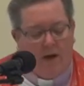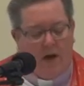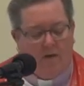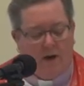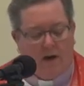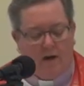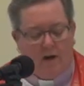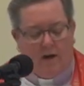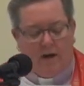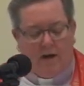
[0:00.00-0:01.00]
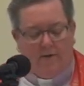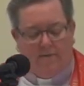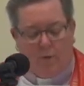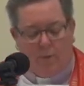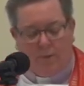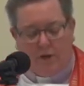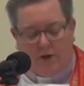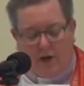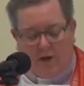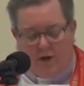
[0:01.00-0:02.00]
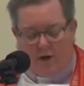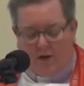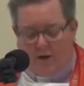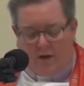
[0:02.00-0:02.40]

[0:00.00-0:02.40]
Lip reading: hearing, he informed the judge